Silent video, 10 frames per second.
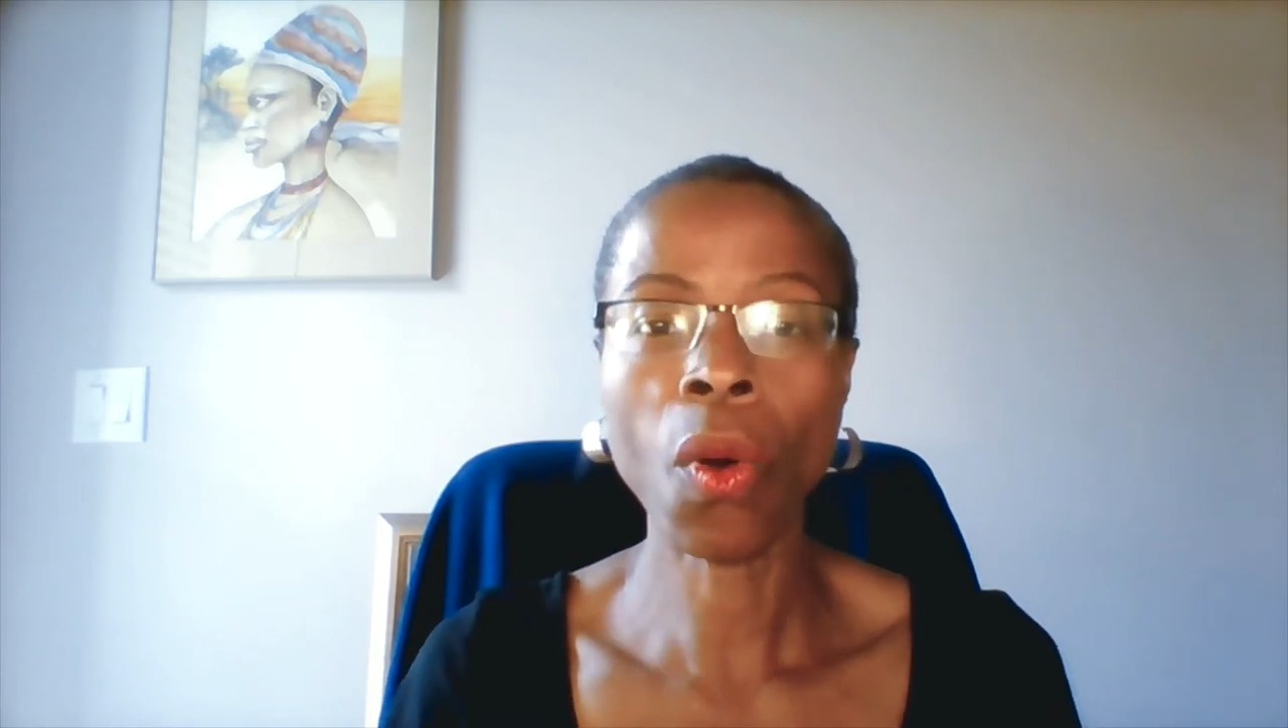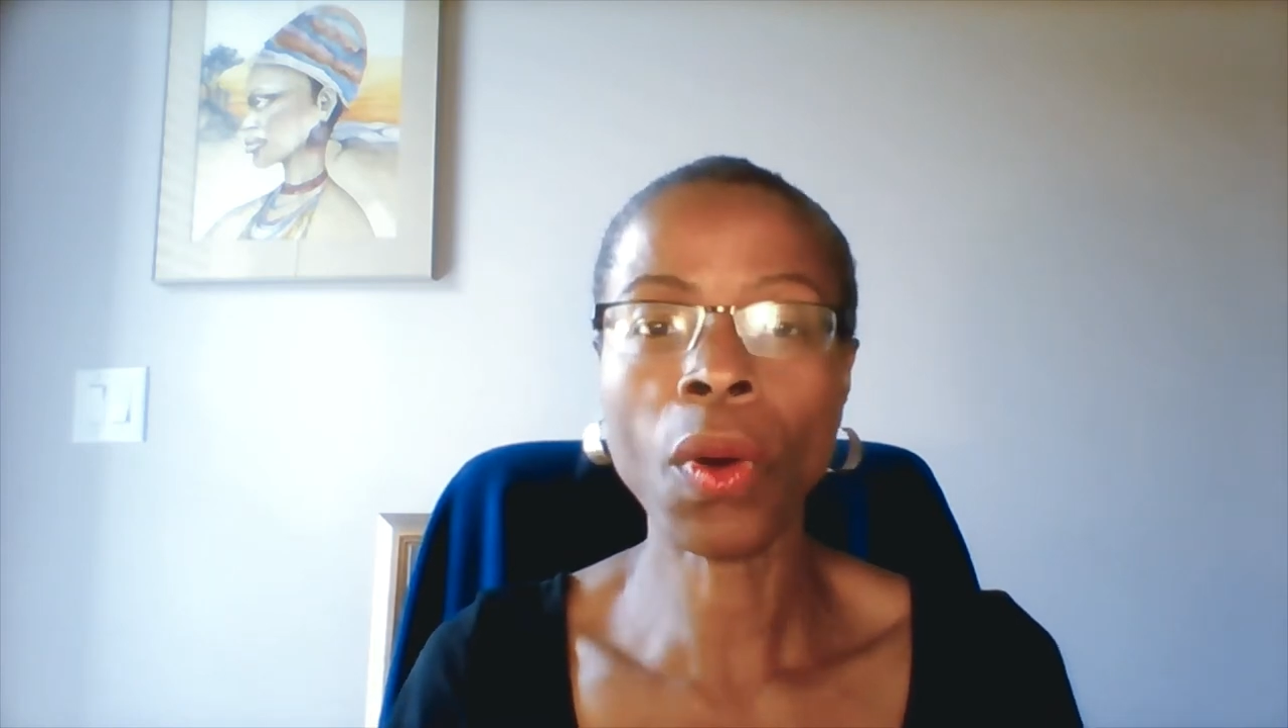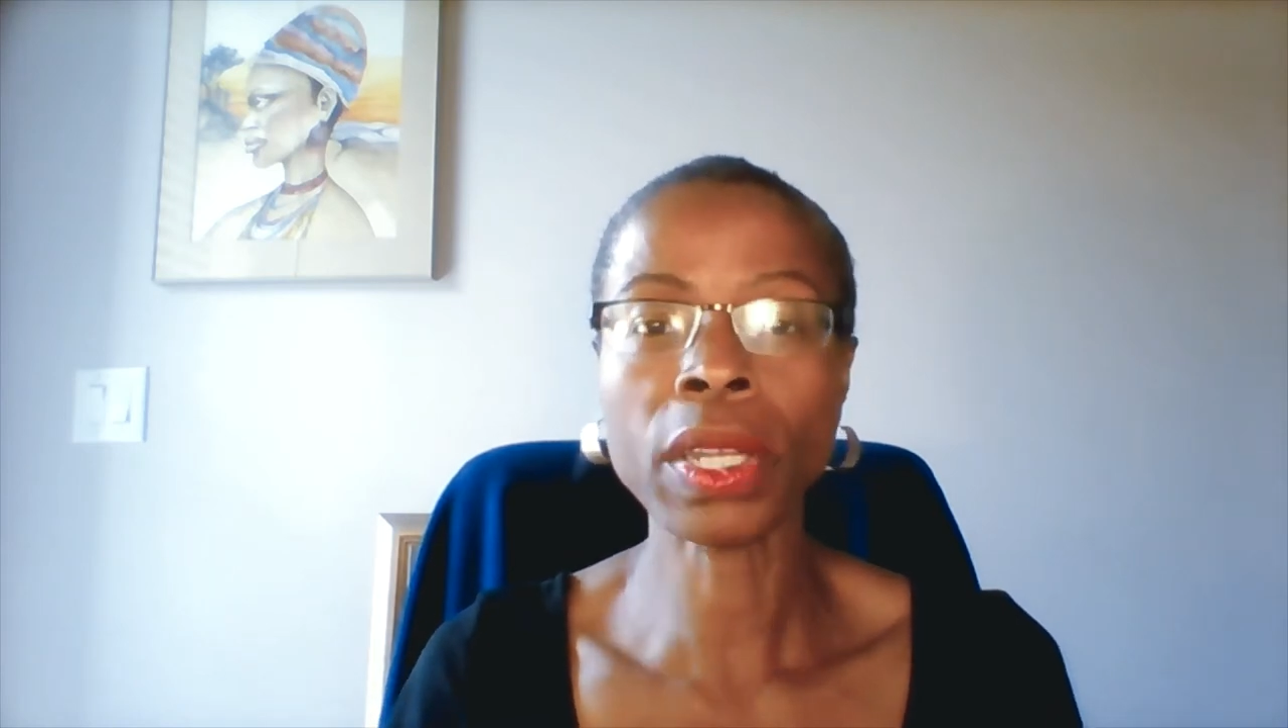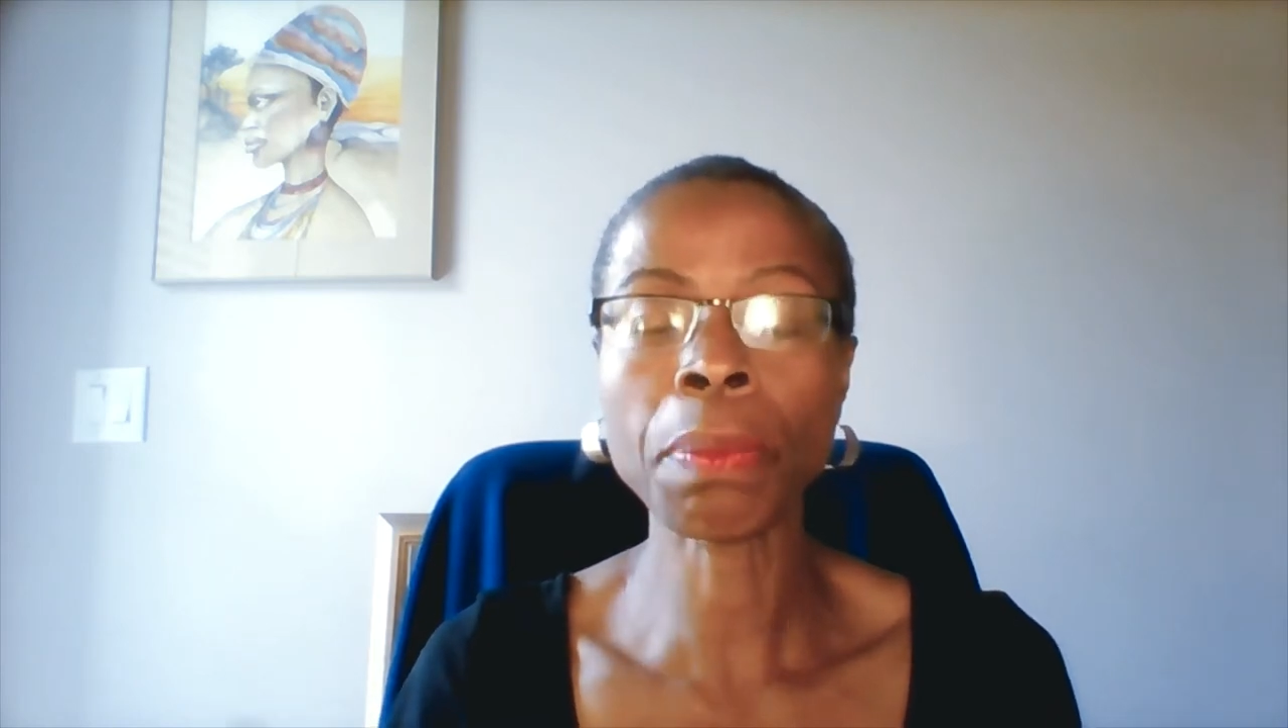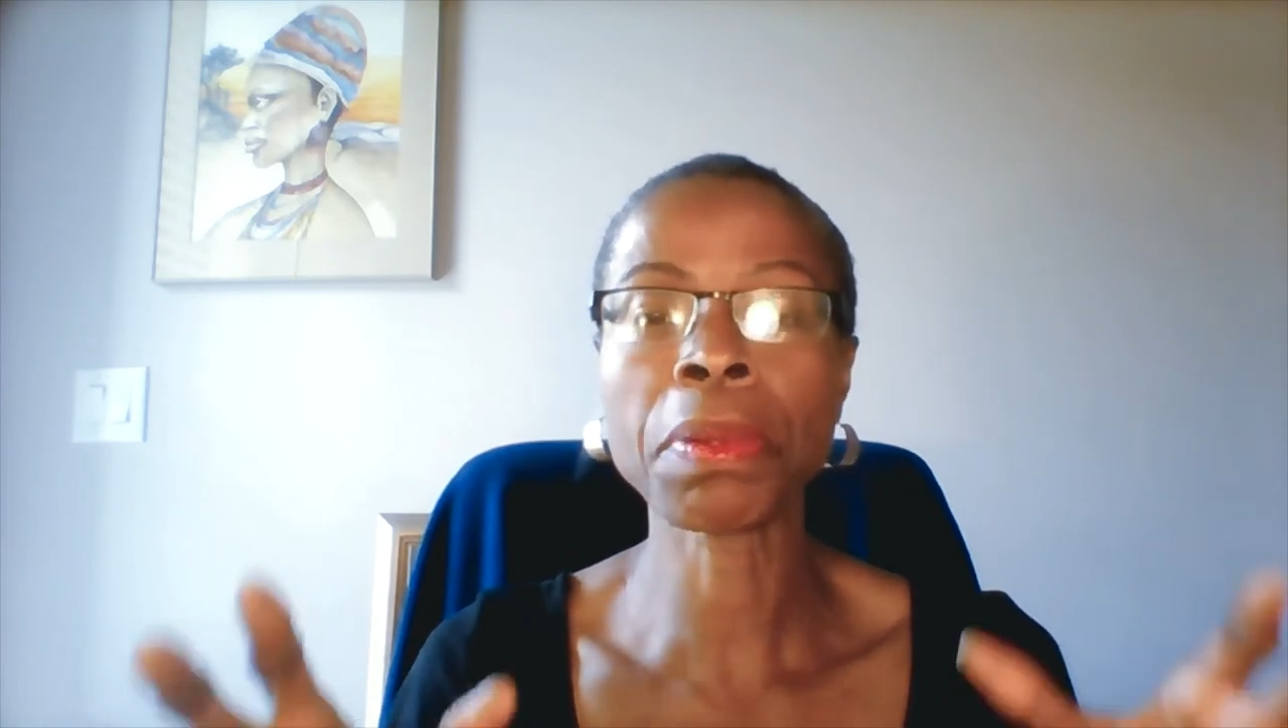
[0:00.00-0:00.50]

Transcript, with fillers: on a